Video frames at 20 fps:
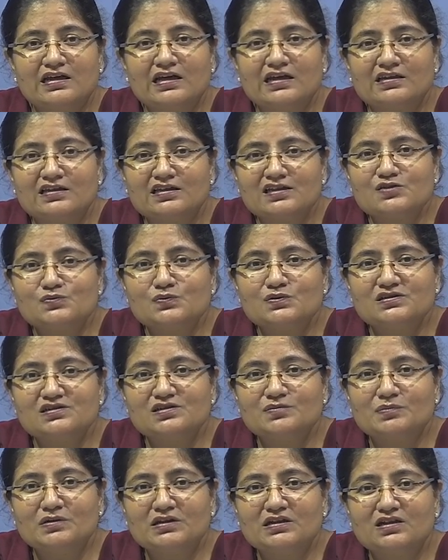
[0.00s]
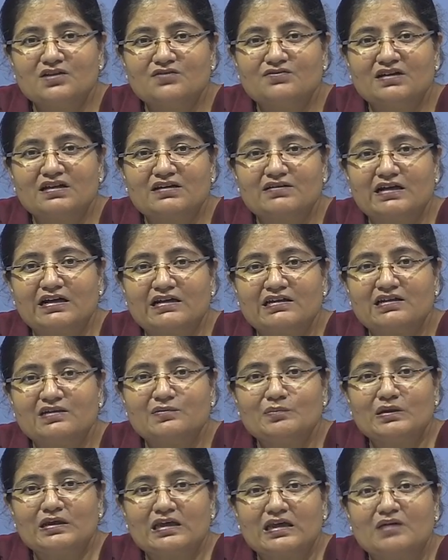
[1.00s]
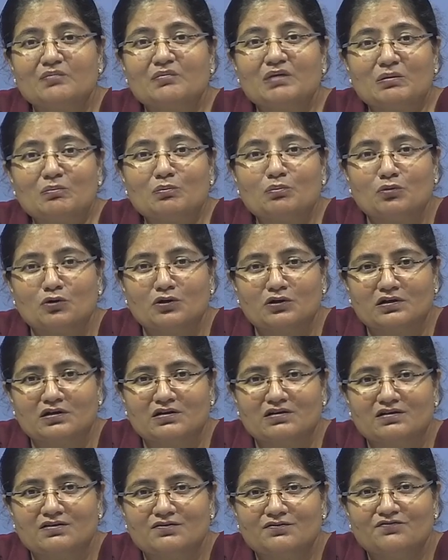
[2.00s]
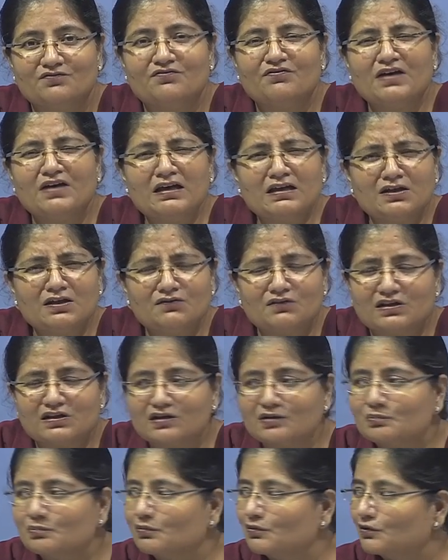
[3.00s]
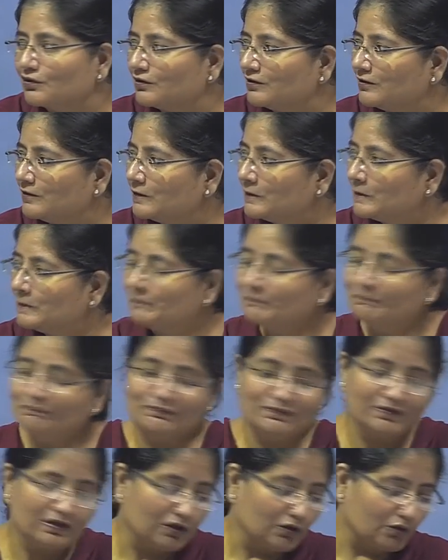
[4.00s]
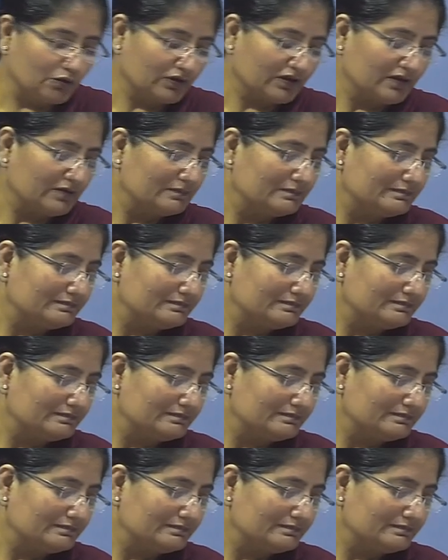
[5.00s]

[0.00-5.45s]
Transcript: And this was the period where writing became important, very, very important. Okay.